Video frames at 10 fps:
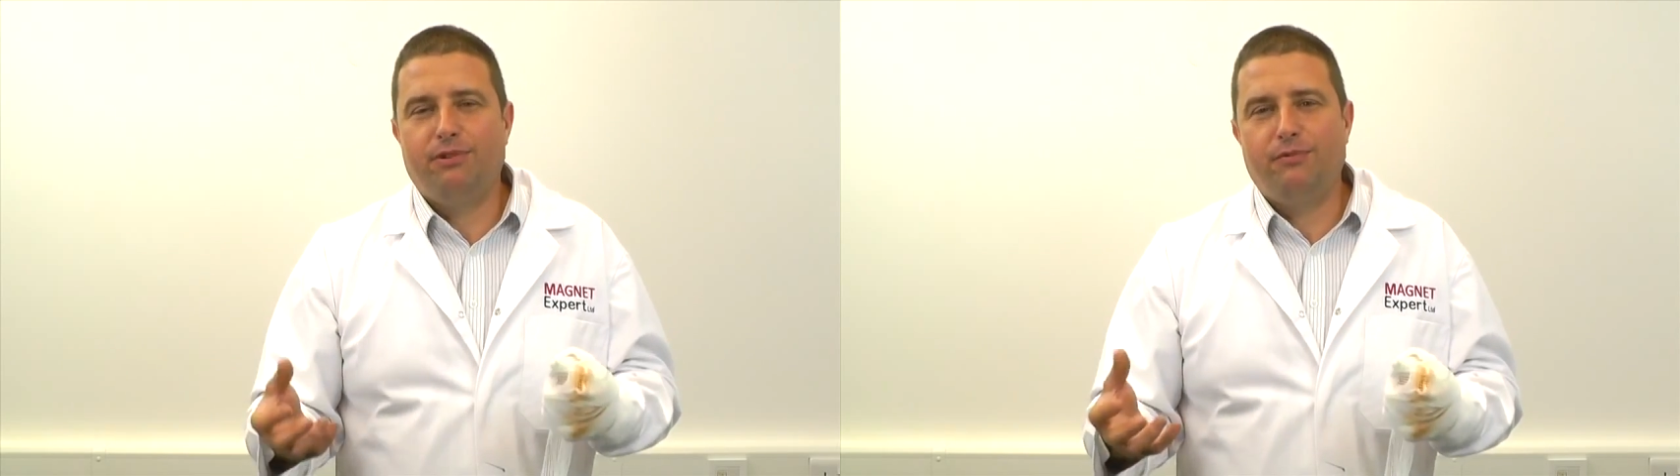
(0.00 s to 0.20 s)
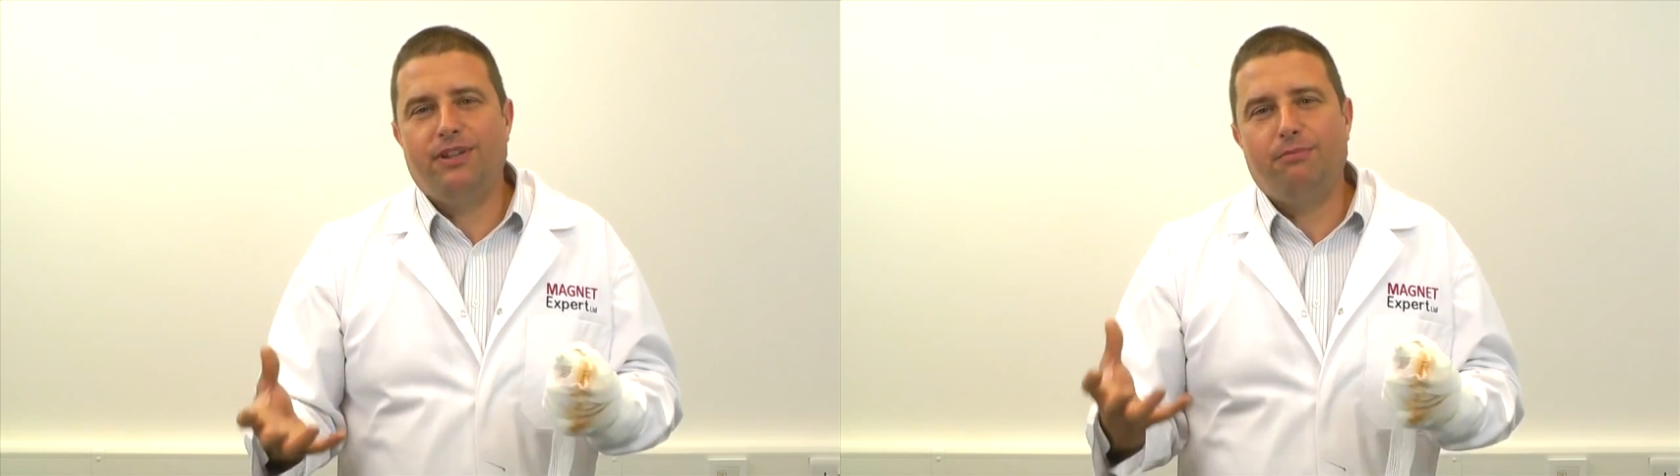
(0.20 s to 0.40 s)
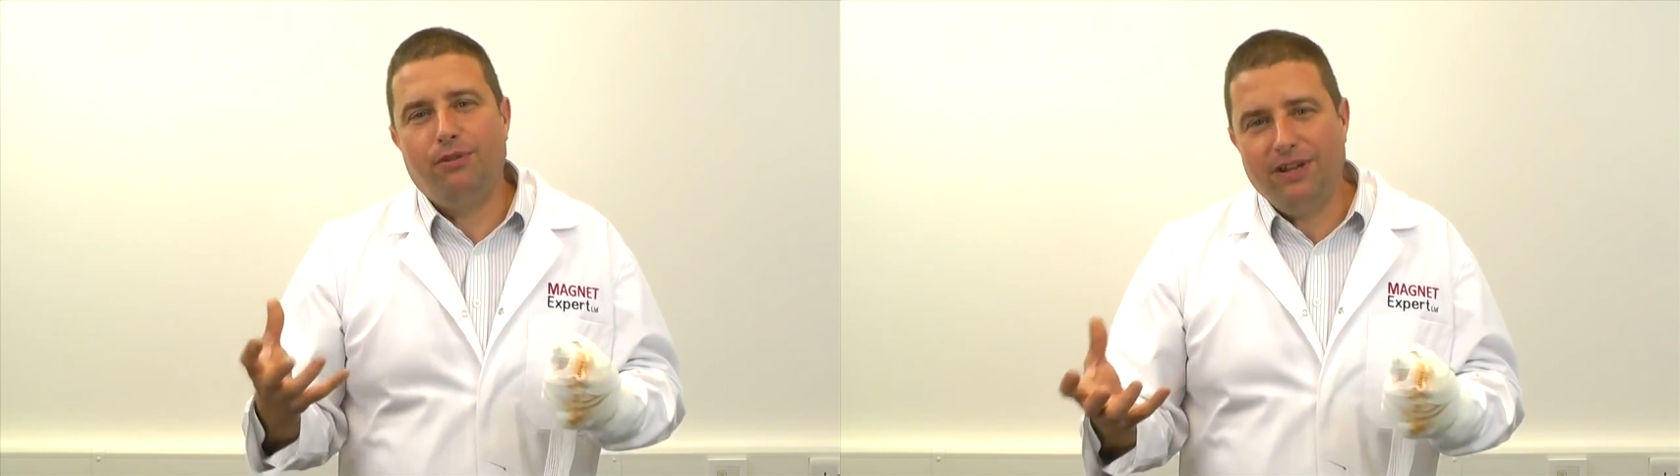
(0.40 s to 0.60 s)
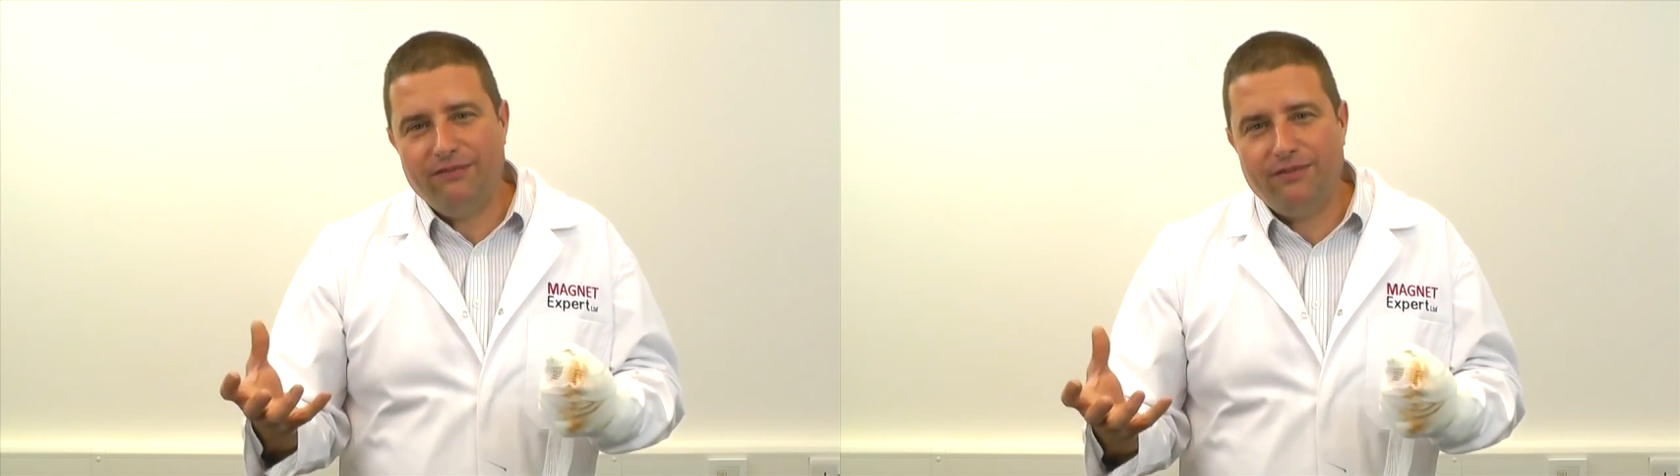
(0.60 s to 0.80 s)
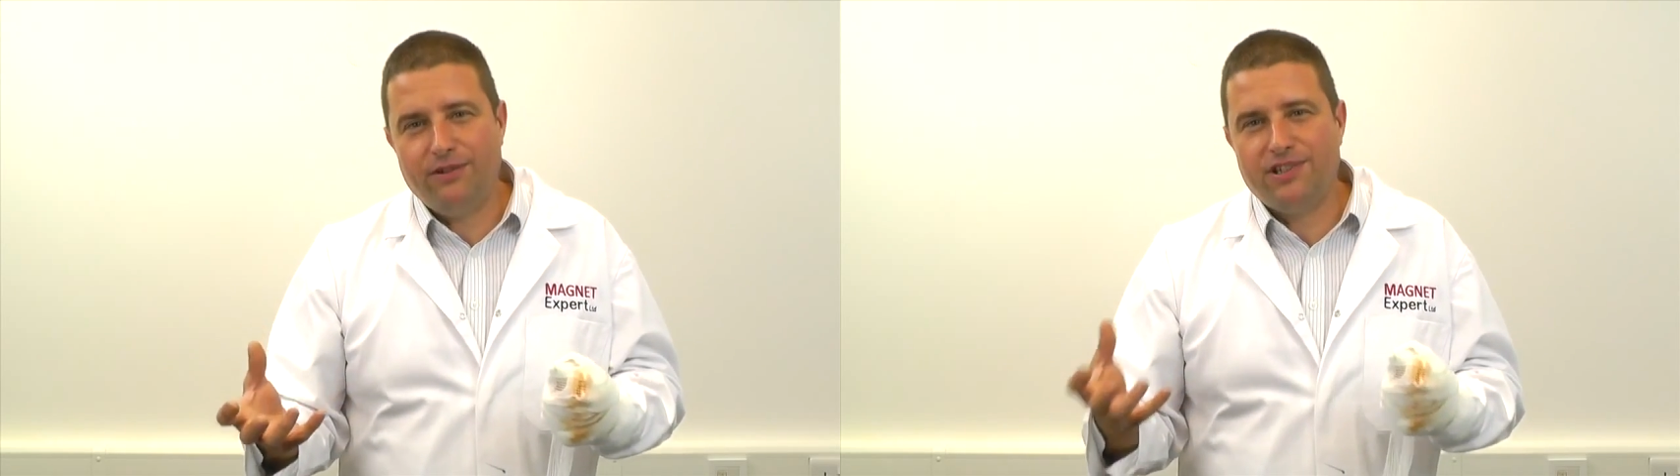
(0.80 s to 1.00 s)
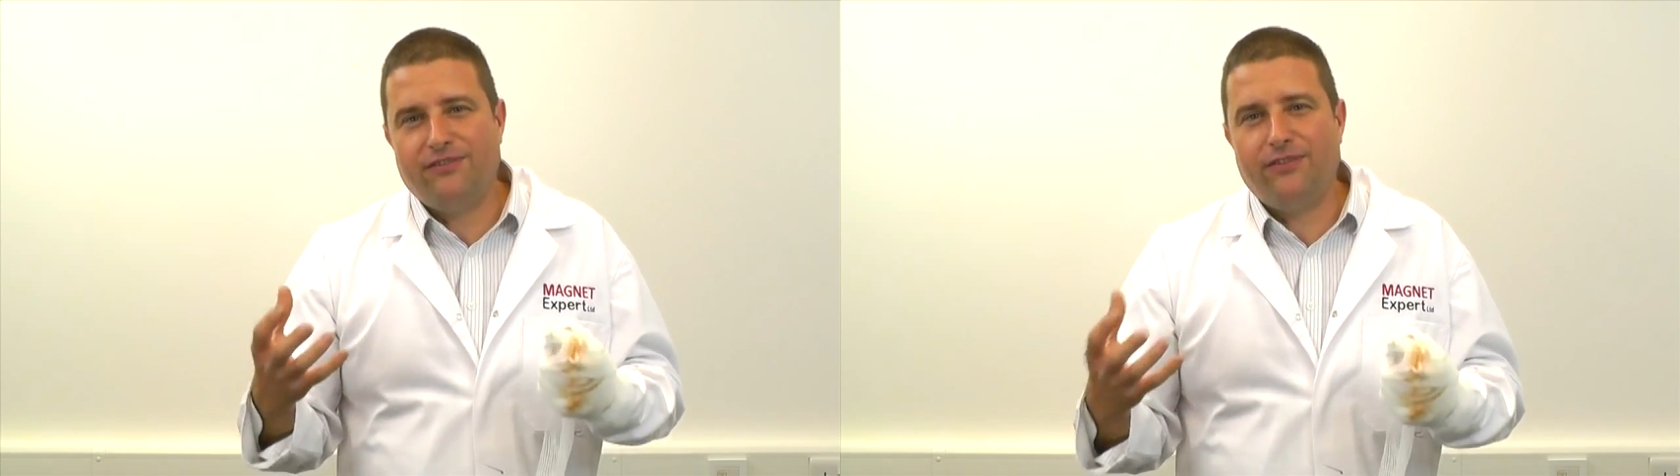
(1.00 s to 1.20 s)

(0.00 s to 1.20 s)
but with a pulling force of